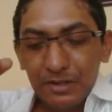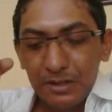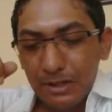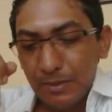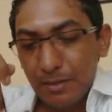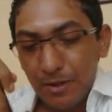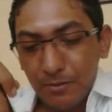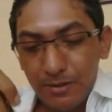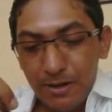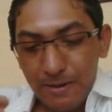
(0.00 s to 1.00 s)
A little bit
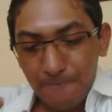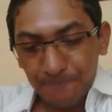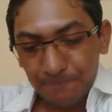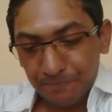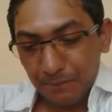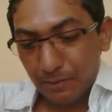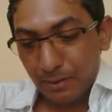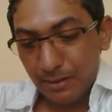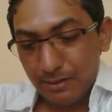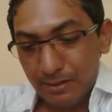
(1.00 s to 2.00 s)
about
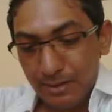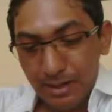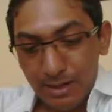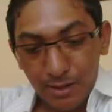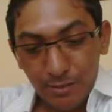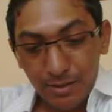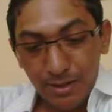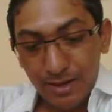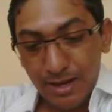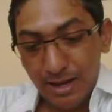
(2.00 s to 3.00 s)
cigar
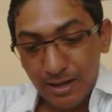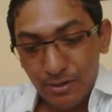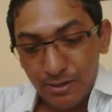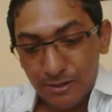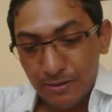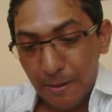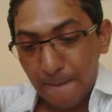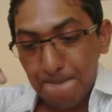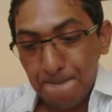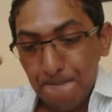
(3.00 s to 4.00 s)
humidification.
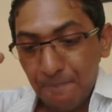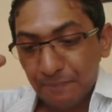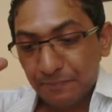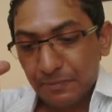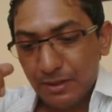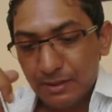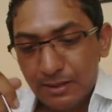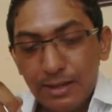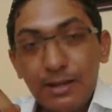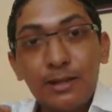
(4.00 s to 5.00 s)

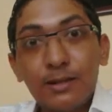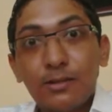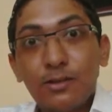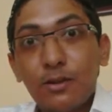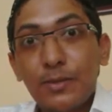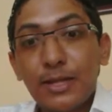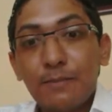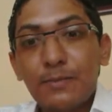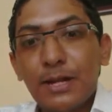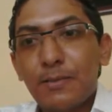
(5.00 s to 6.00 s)
Cigars got to be
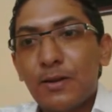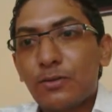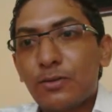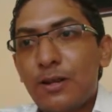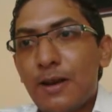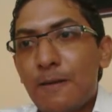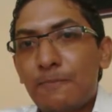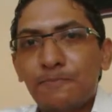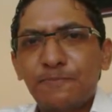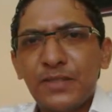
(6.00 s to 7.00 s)
kept at about,
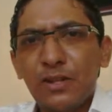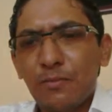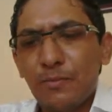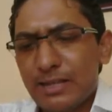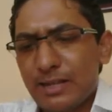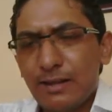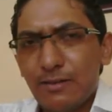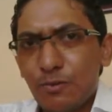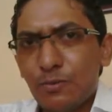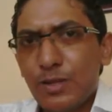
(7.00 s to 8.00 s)
you know,
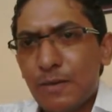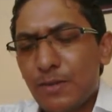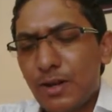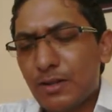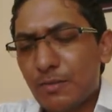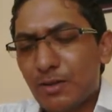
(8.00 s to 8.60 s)
basically room temperature,